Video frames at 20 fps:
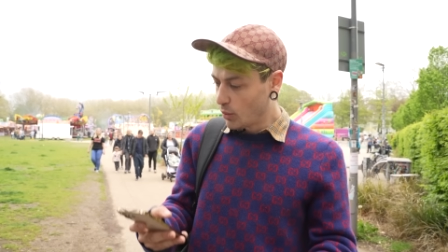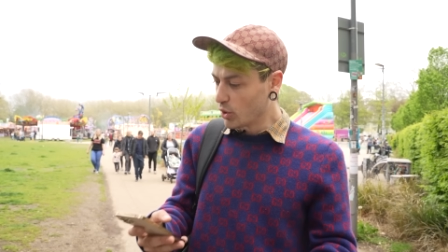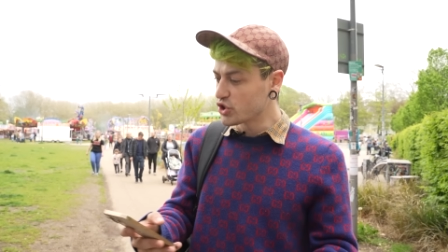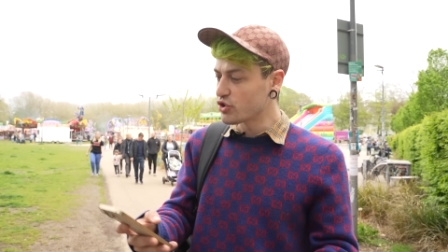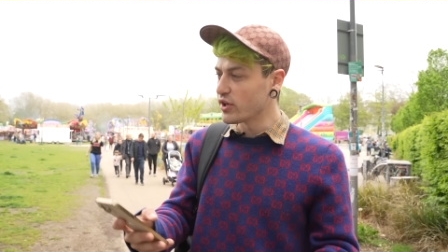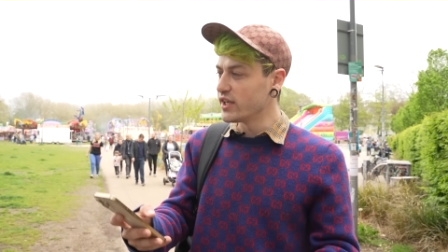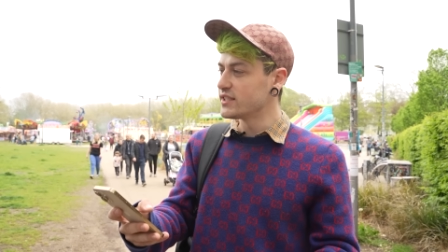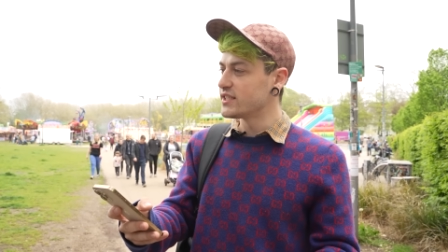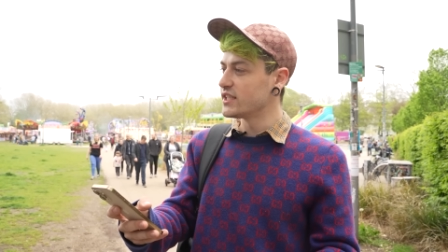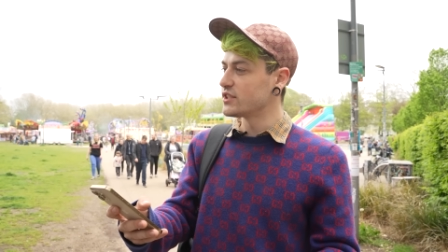What's
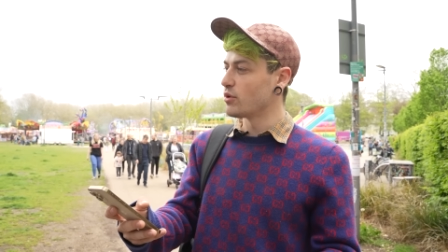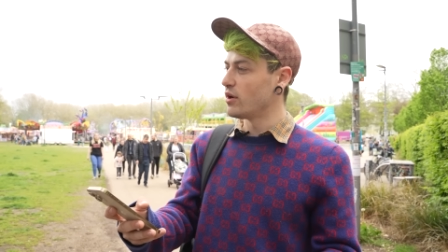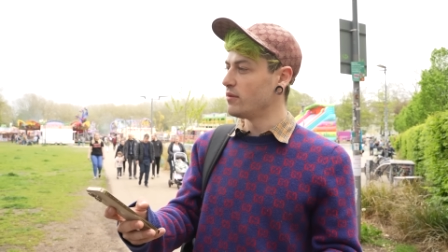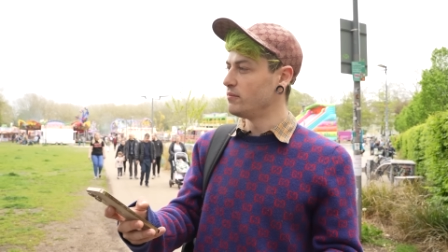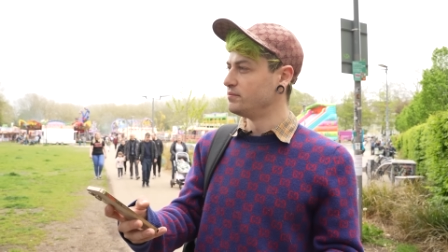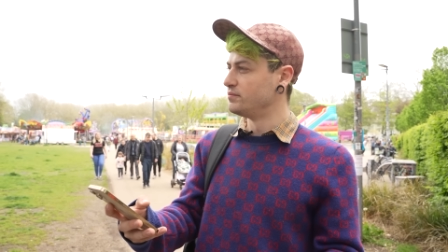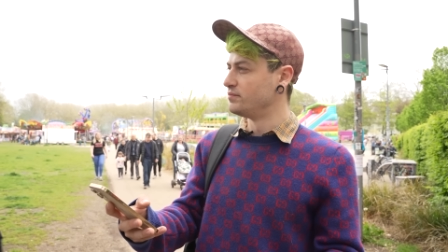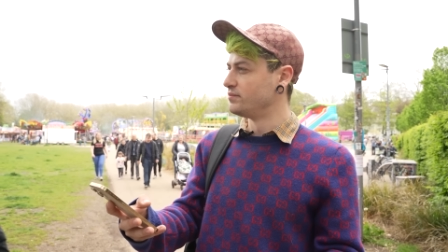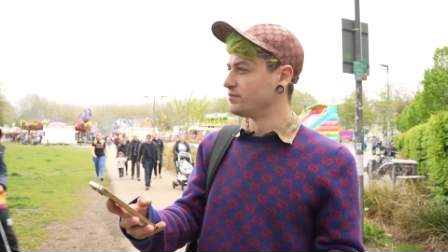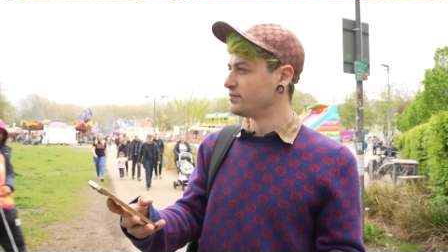range this
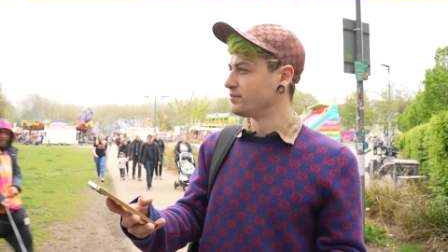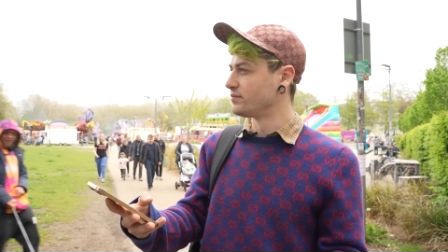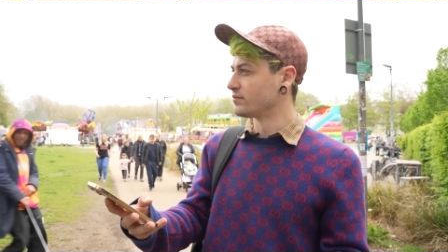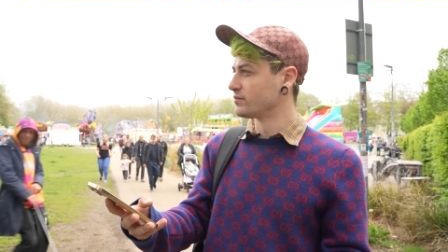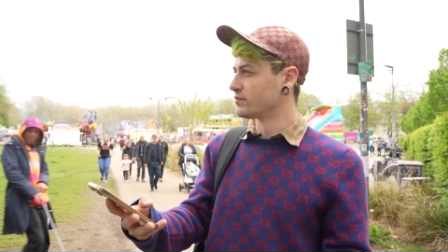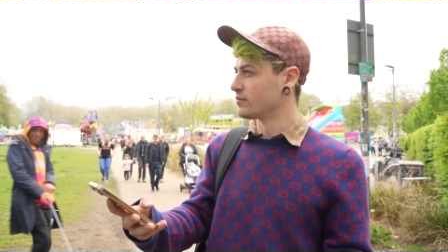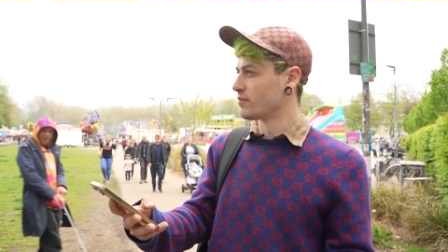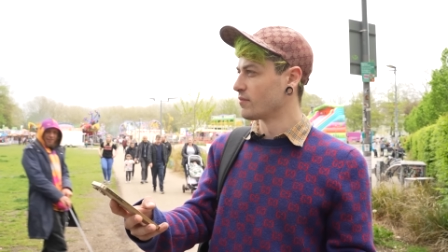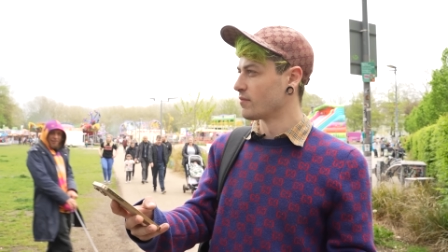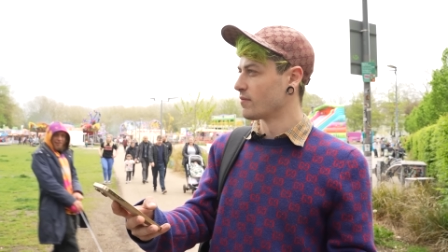one?
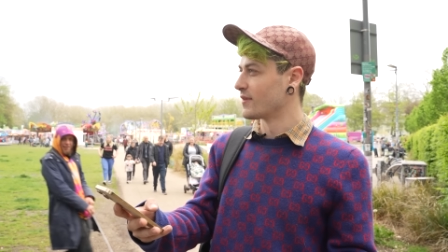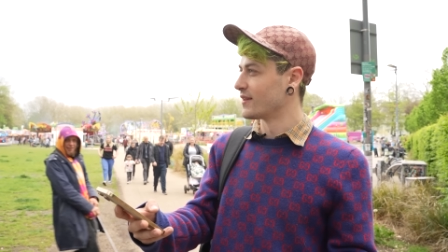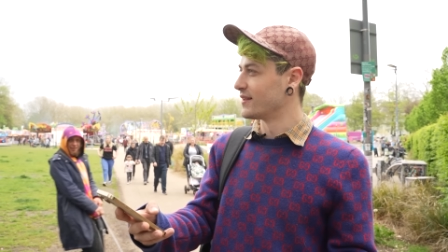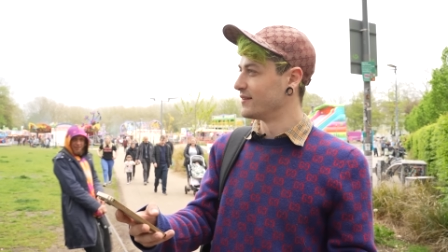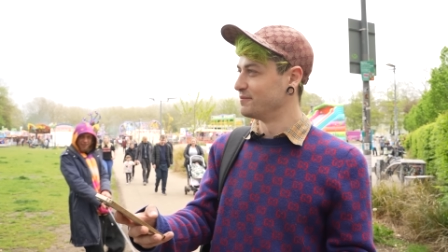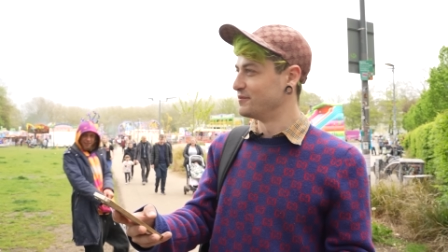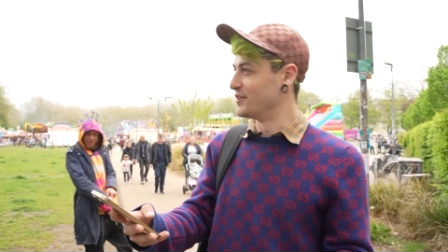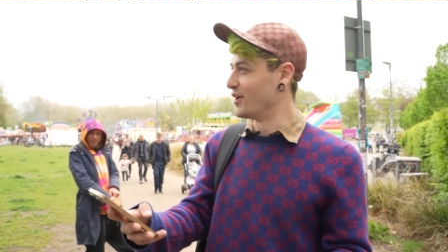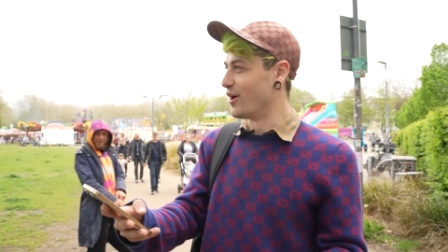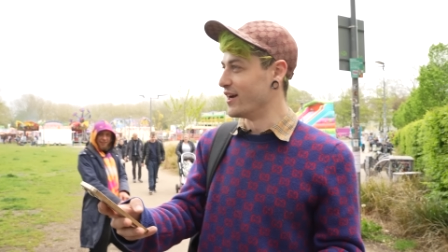I don't know.
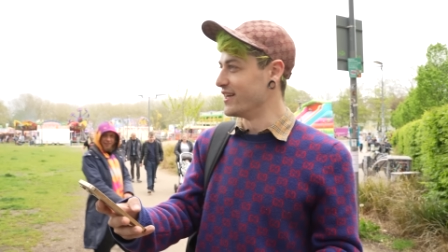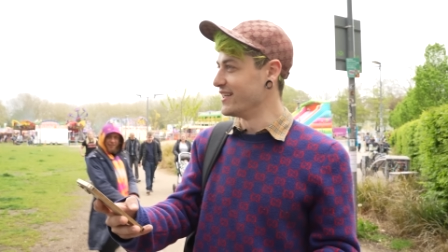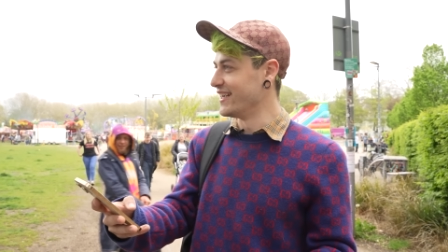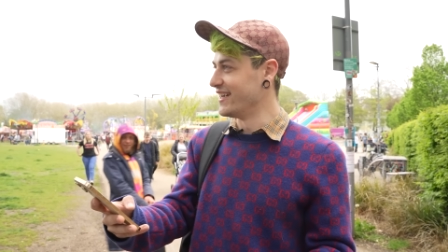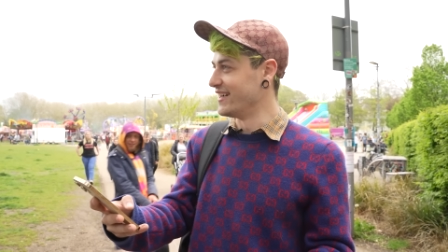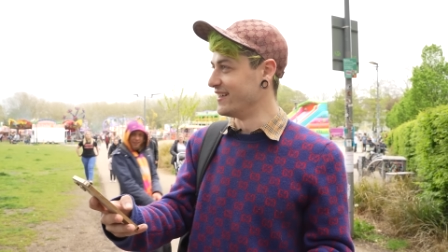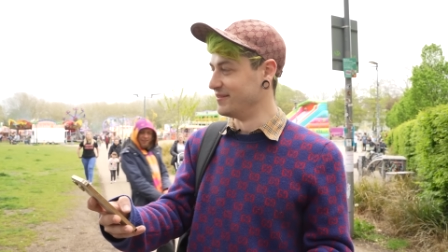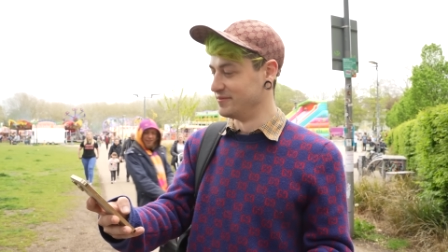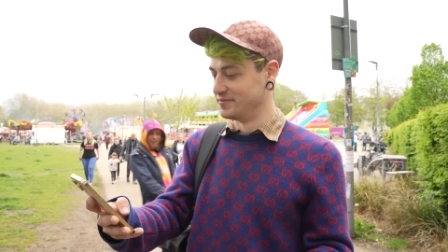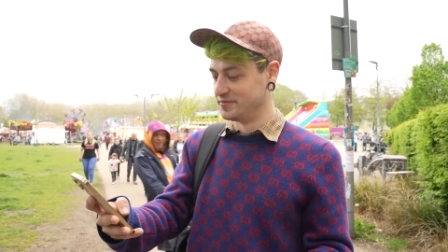No
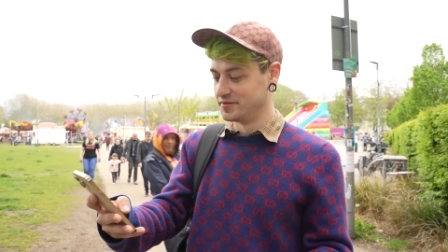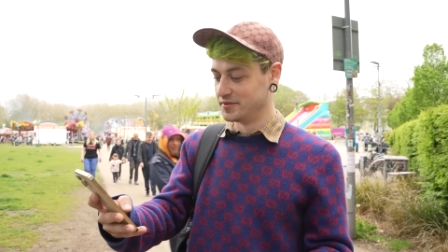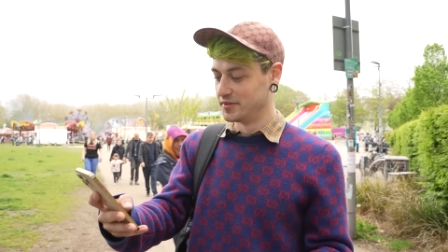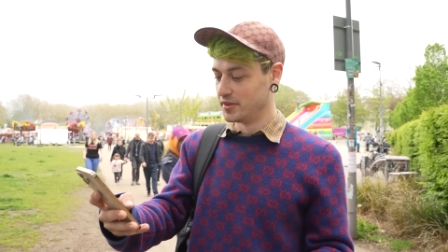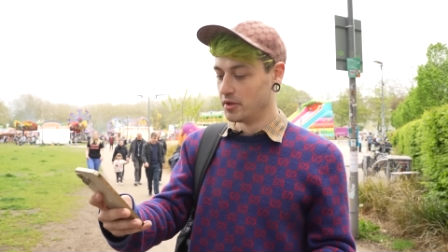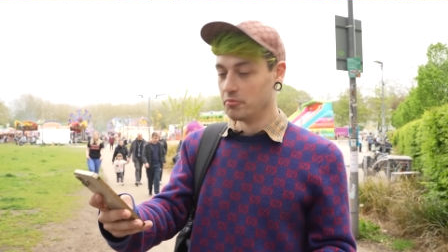idea. No, no.